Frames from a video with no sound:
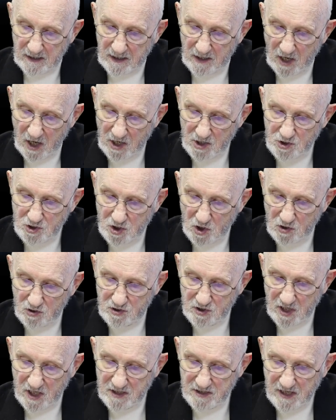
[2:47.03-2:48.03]
God
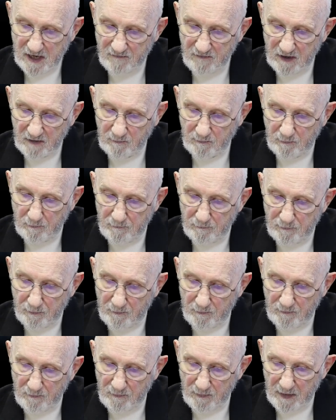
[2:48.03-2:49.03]
chose us, having
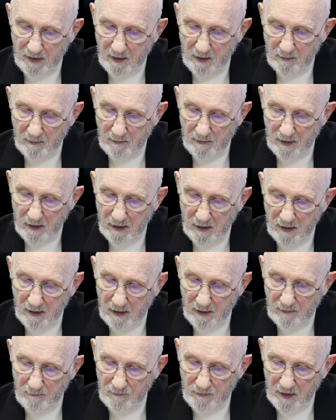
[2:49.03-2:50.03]

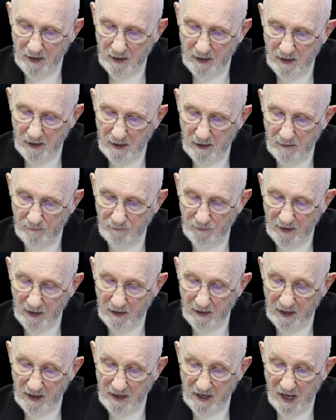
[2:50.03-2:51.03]

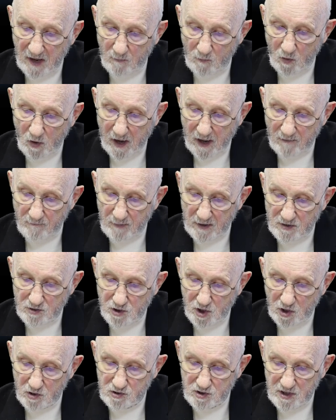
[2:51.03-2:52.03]
in Him we have been
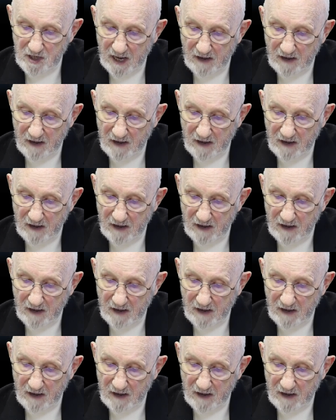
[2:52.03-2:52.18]
chosen,